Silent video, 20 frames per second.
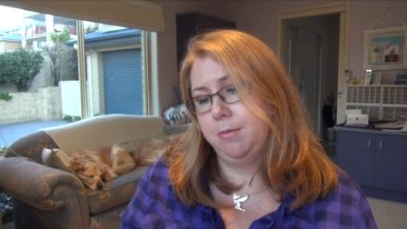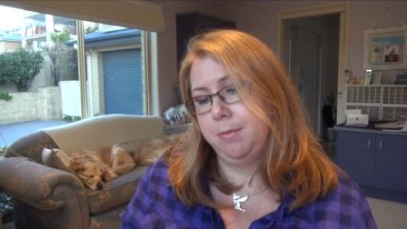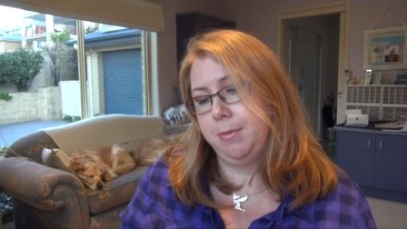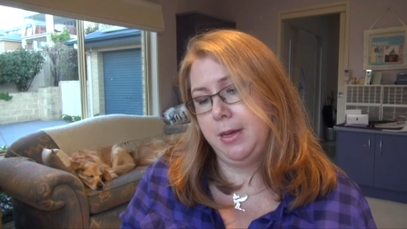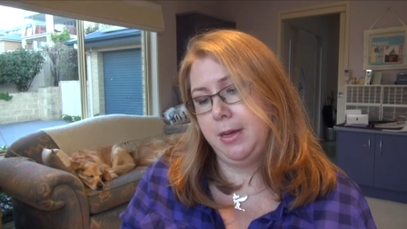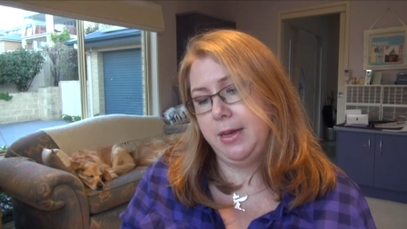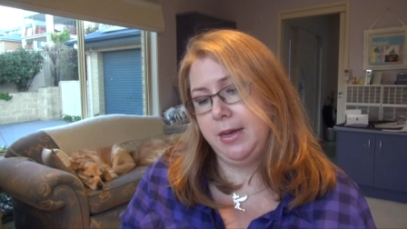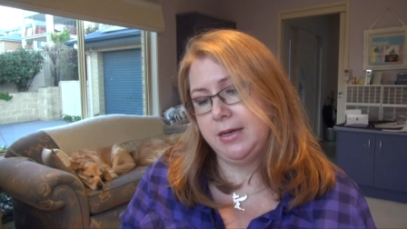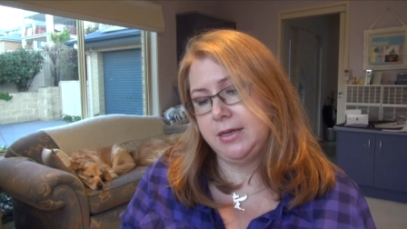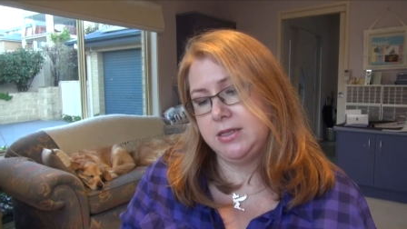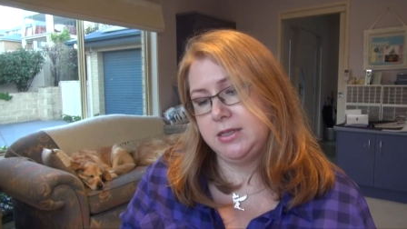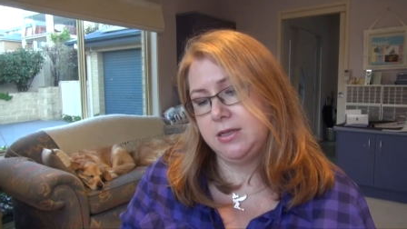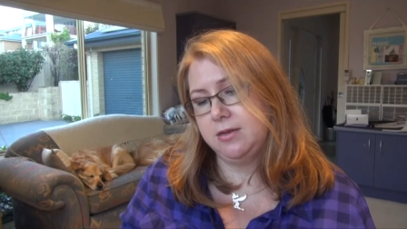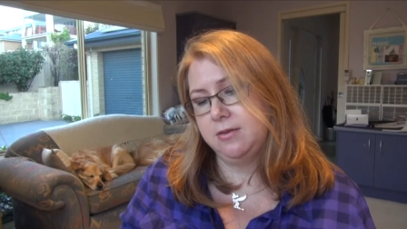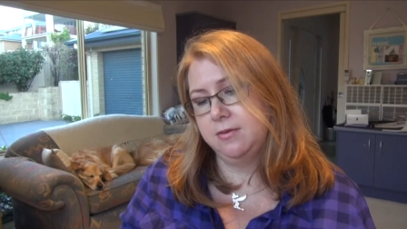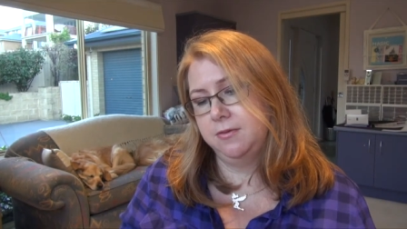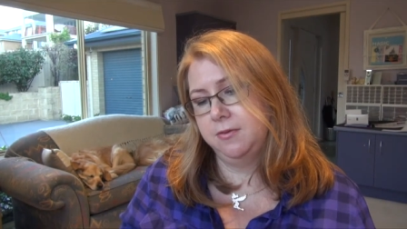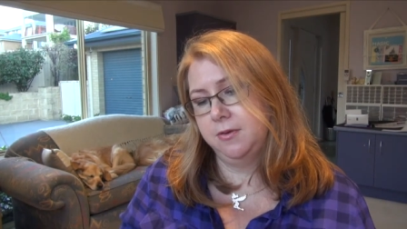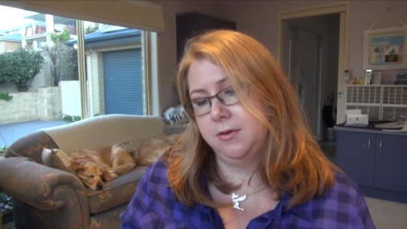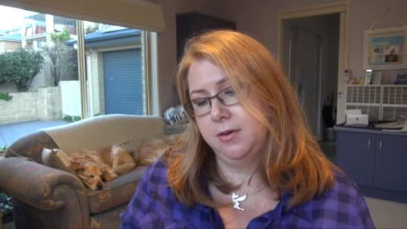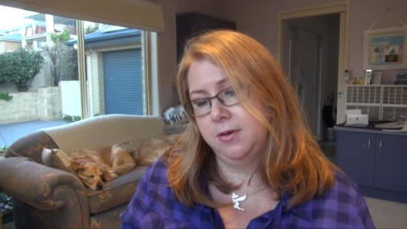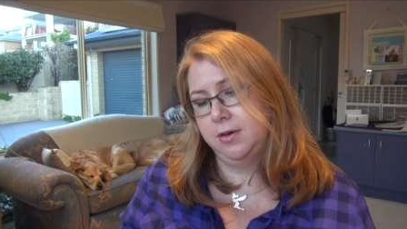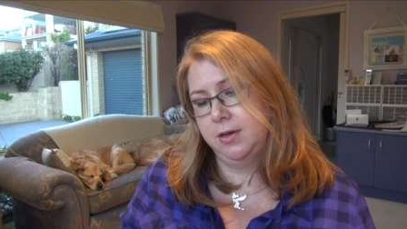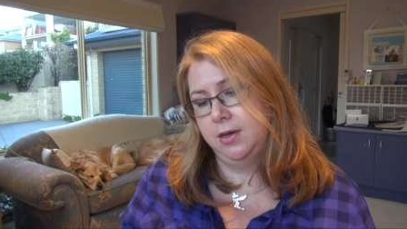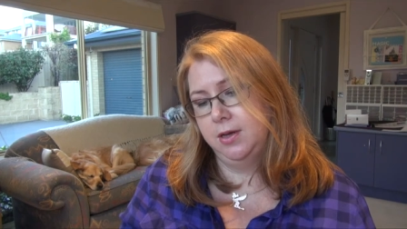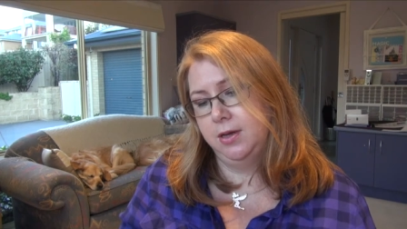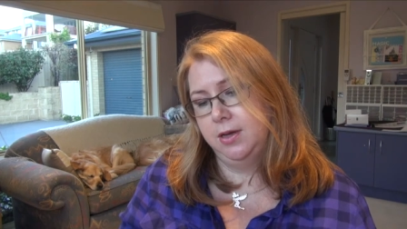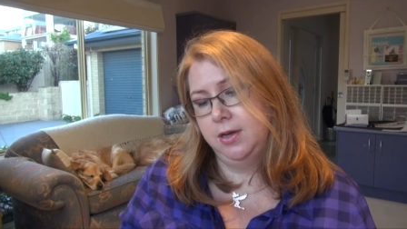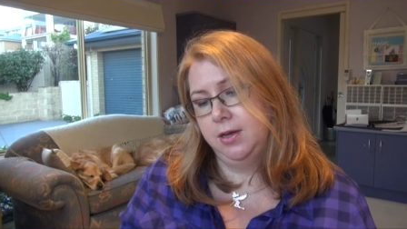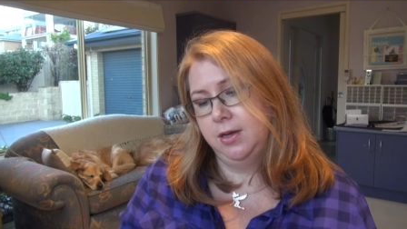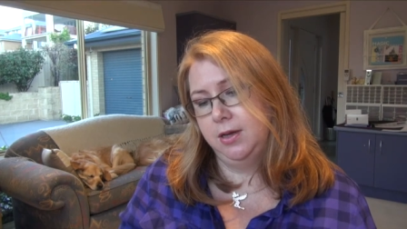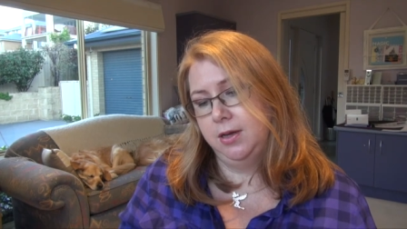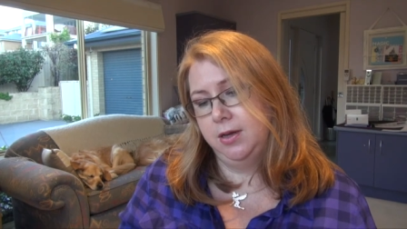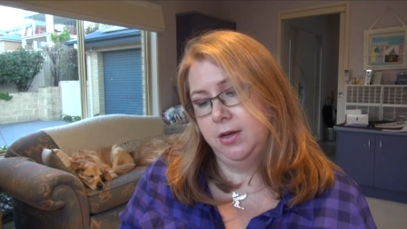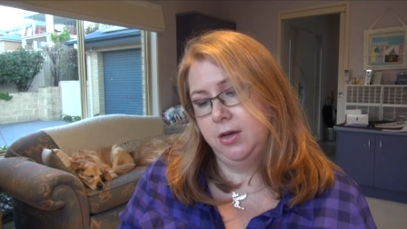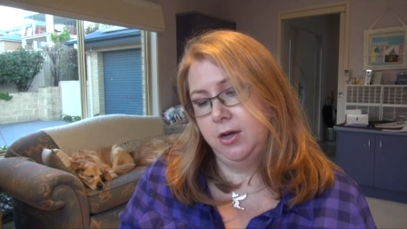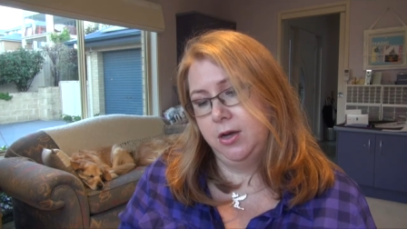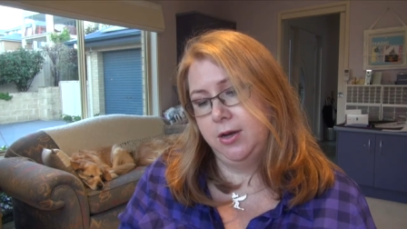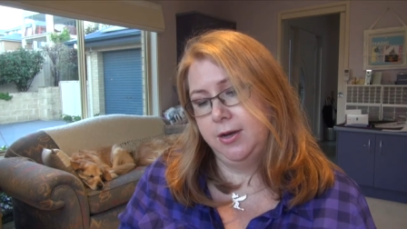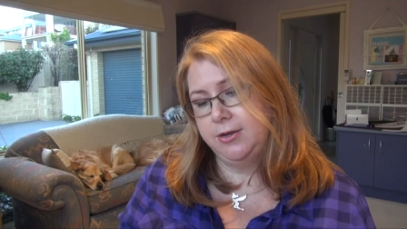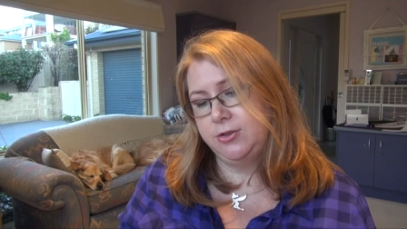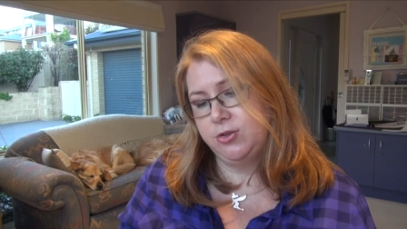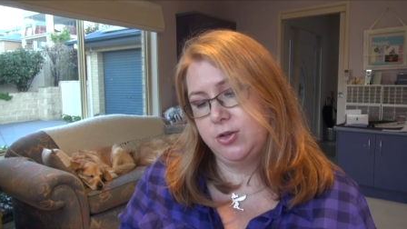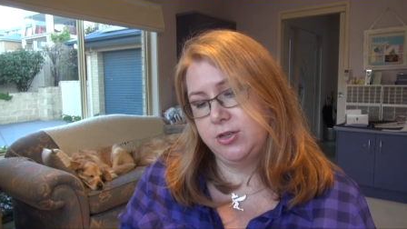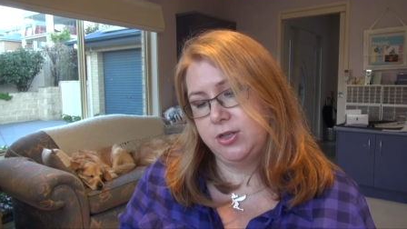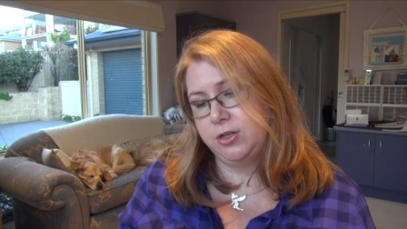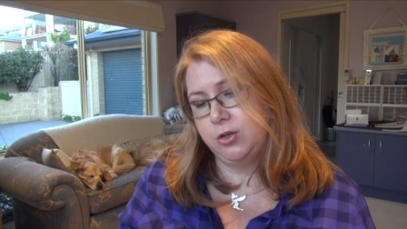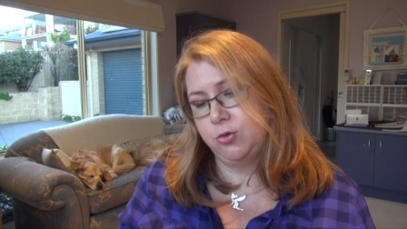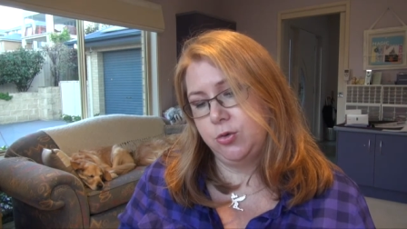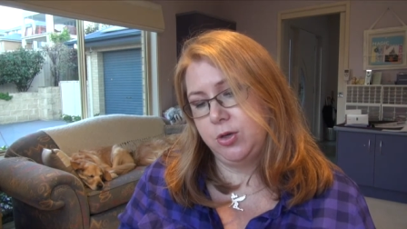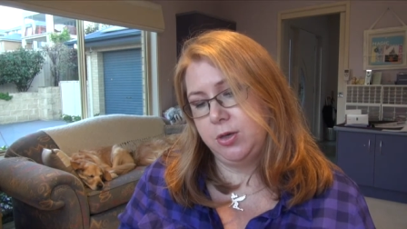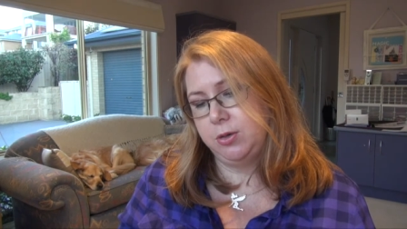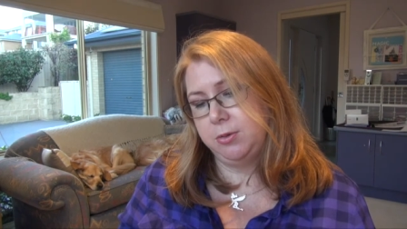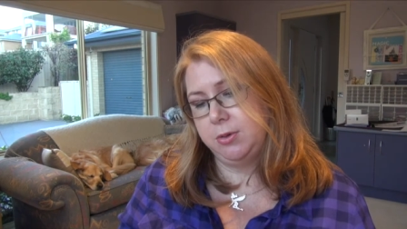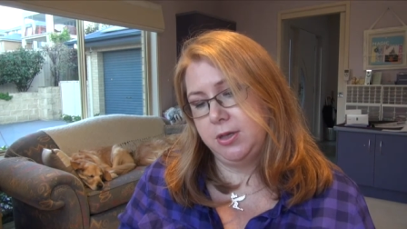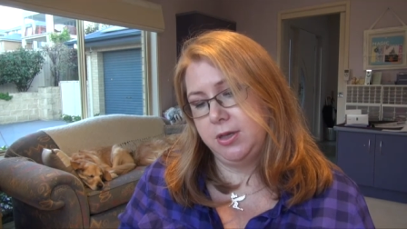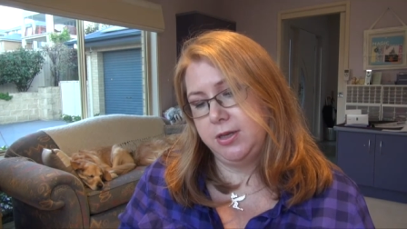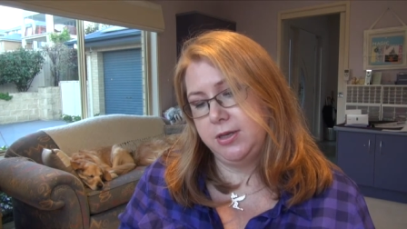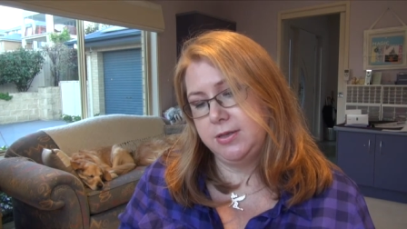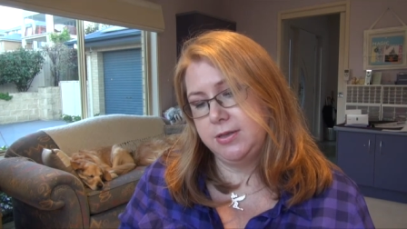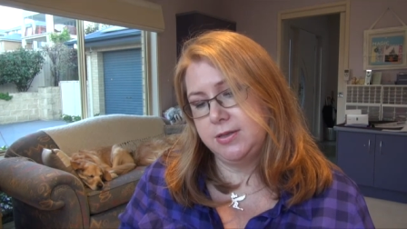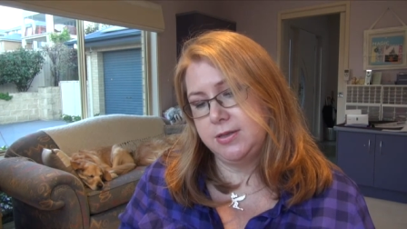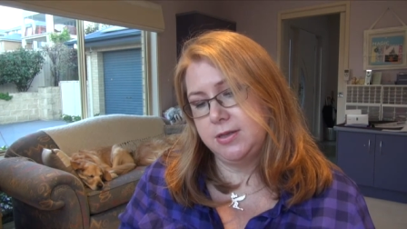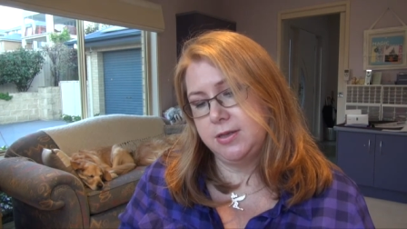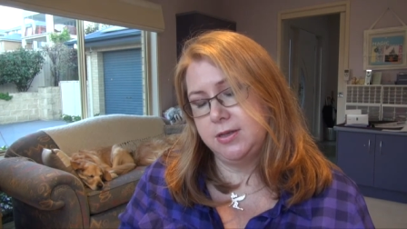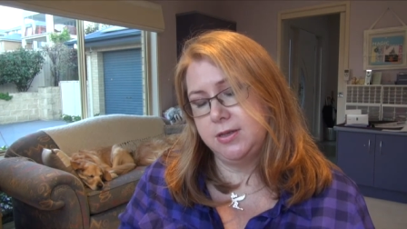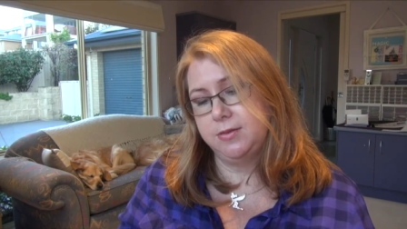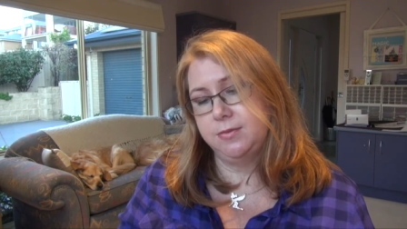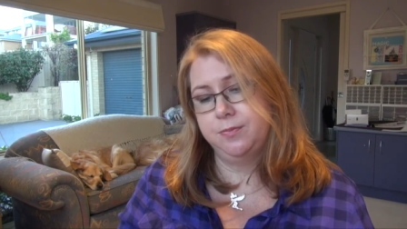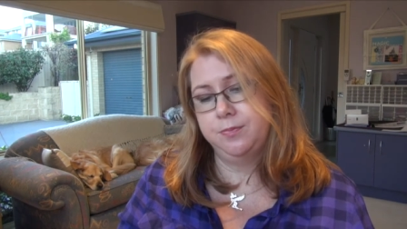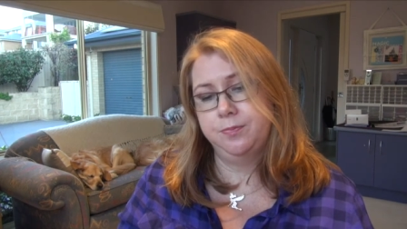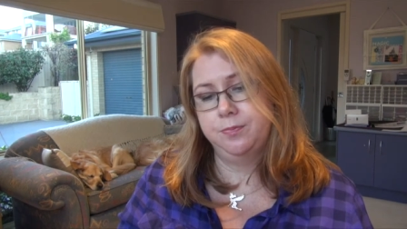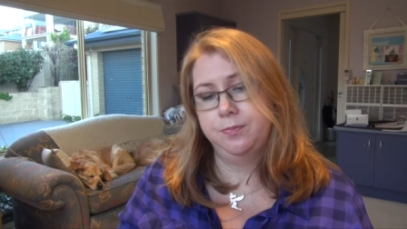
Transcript: Pelactiv Hydrating Cream Cleanser.